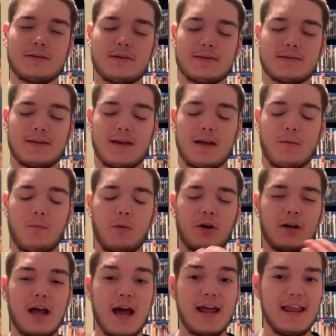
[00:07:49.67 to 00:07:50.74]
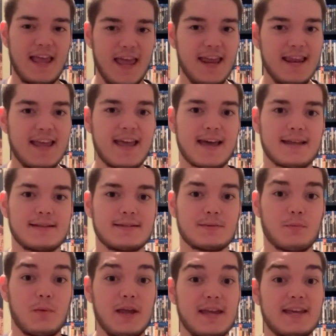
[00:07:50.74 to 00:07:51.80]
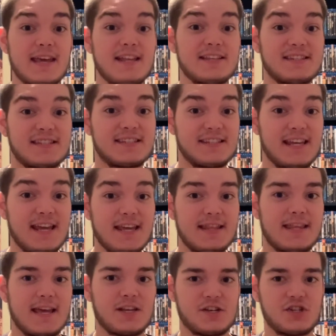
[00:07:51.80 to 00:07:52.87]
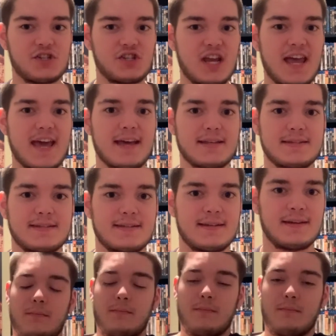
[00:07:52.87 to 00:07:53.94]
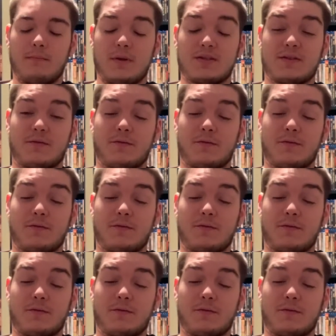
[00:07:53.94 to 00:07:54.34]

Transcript: Just like, we're not idiots, we can see this shit! Mr.